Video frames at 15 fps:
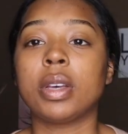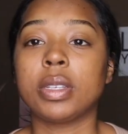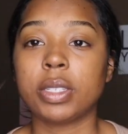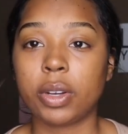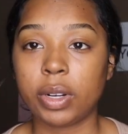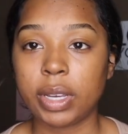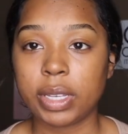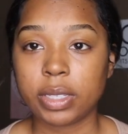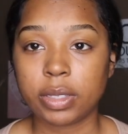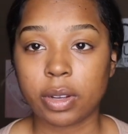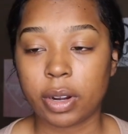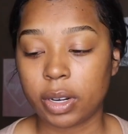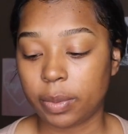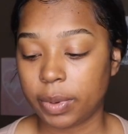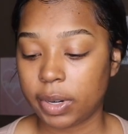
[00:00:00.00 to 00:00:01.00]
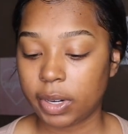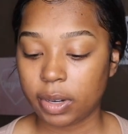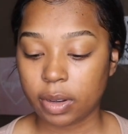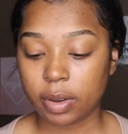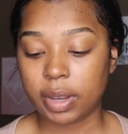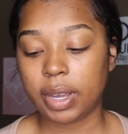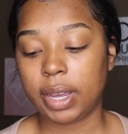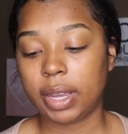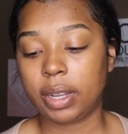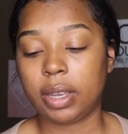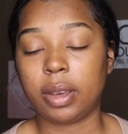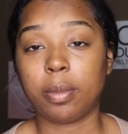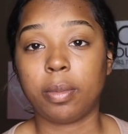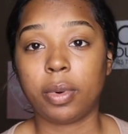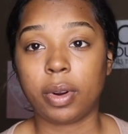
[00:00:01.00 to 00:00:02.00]
So to get started, we're going to go ahead
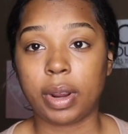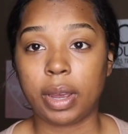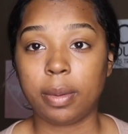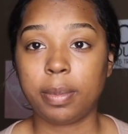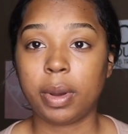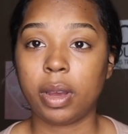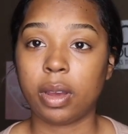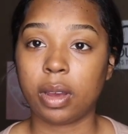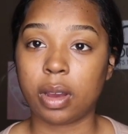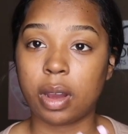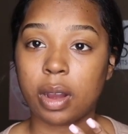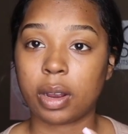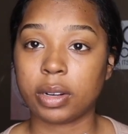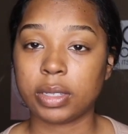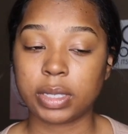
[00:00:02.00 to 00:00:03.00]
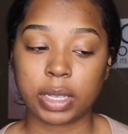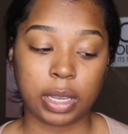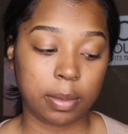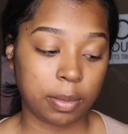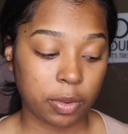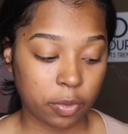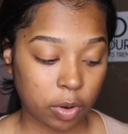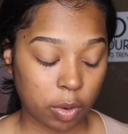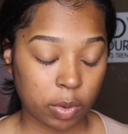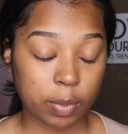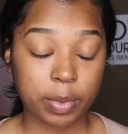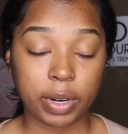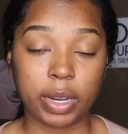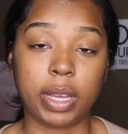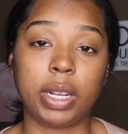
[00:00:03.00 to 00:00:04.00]
and prep our skin before we
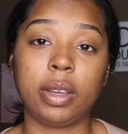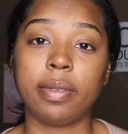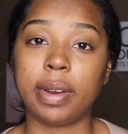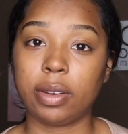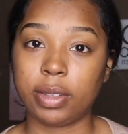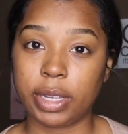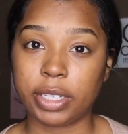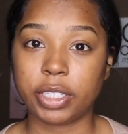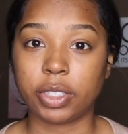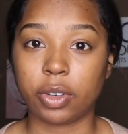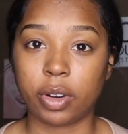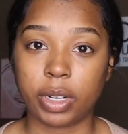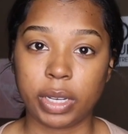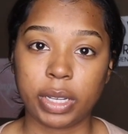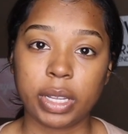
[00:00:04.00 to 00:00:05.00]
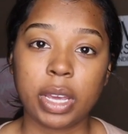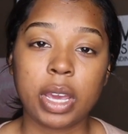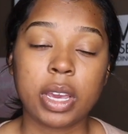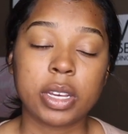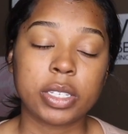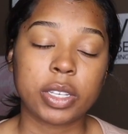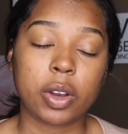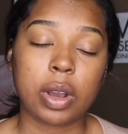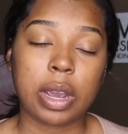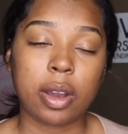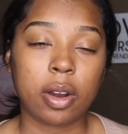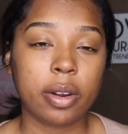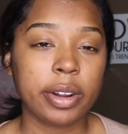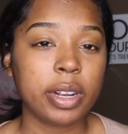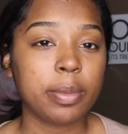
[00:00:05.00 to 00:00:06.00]
put any foundation on it. So I
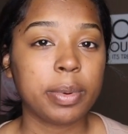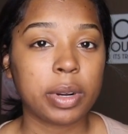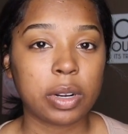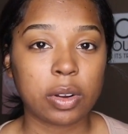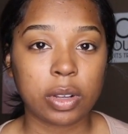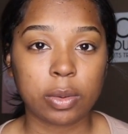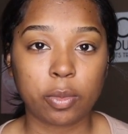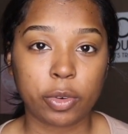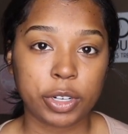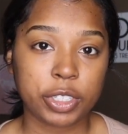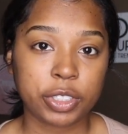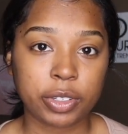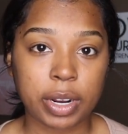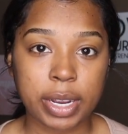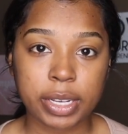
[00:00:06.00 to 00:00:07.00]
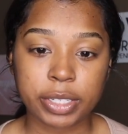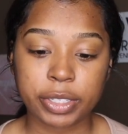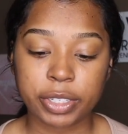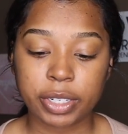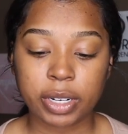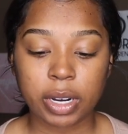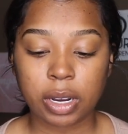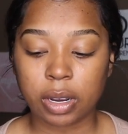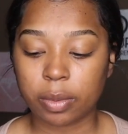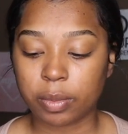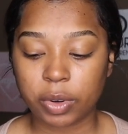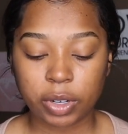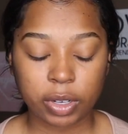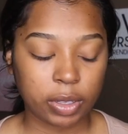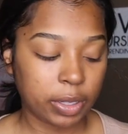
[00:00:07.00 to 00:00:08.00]
already put on a
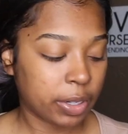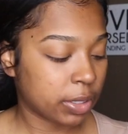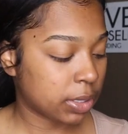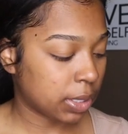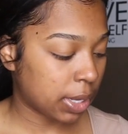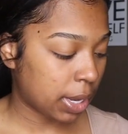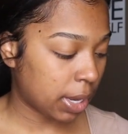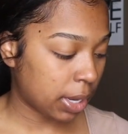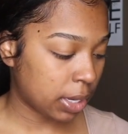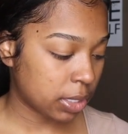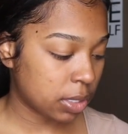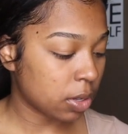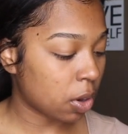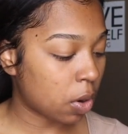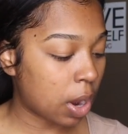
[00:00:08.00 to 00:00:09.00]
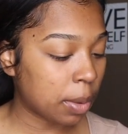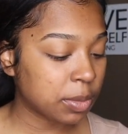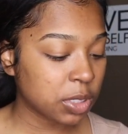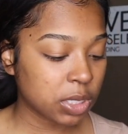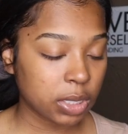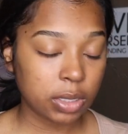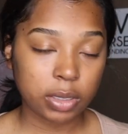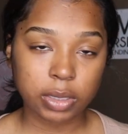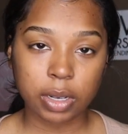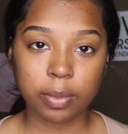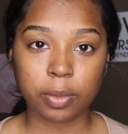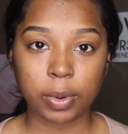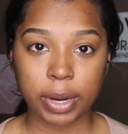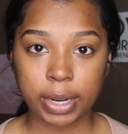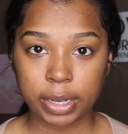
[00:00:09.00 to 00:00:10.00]
moisturizer earlier today, so I'm just going to
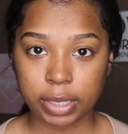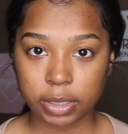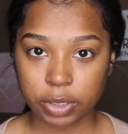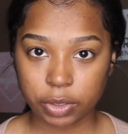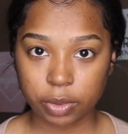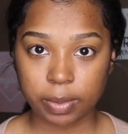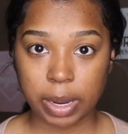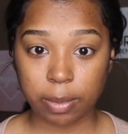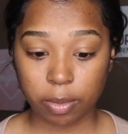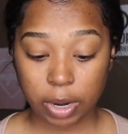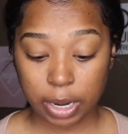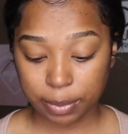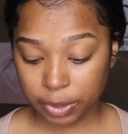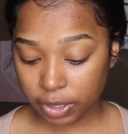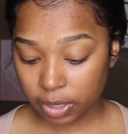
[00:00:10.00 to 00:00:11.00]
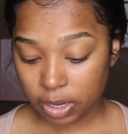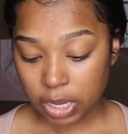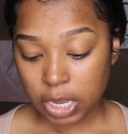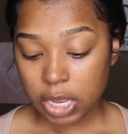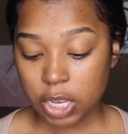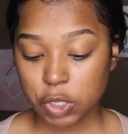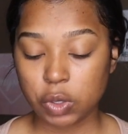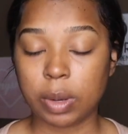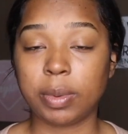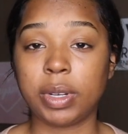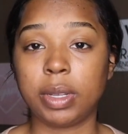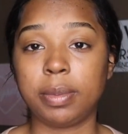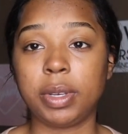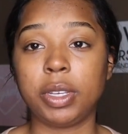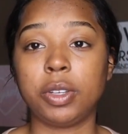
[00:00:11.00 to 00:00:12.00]
jump right into my primer. So I'm going
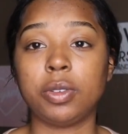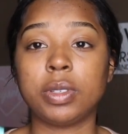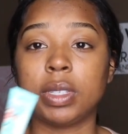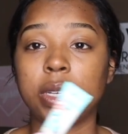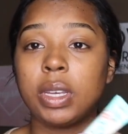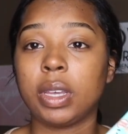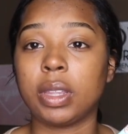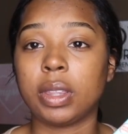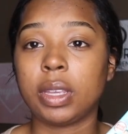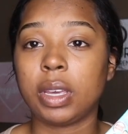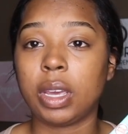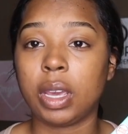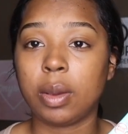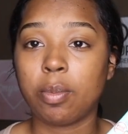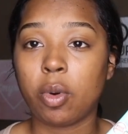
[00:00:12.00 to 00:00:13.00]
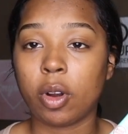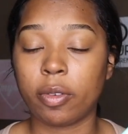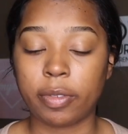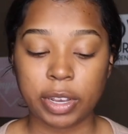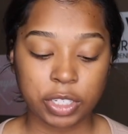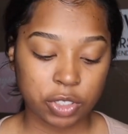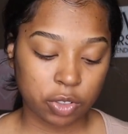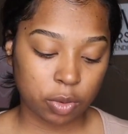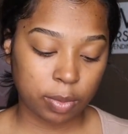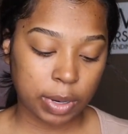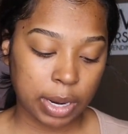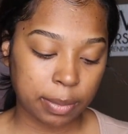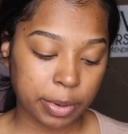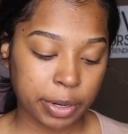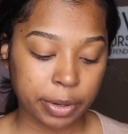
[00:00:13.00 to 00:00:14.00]
to be using the Professional
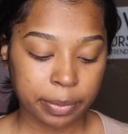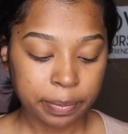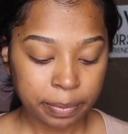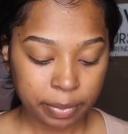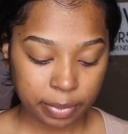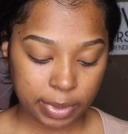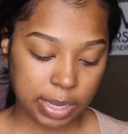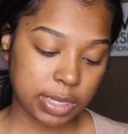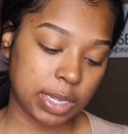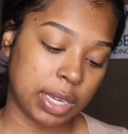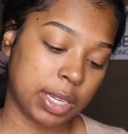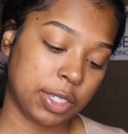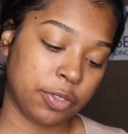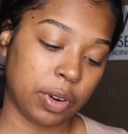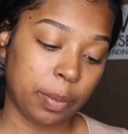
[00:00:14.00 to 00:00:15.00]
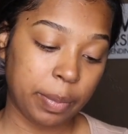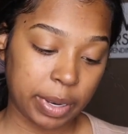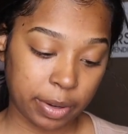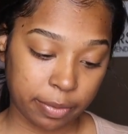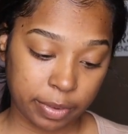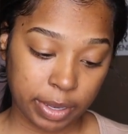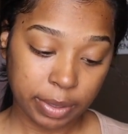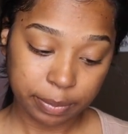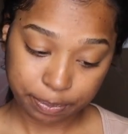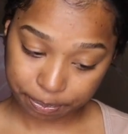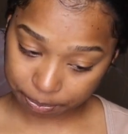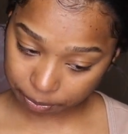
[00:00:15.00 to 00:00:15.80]
Primer. This is from Benefit.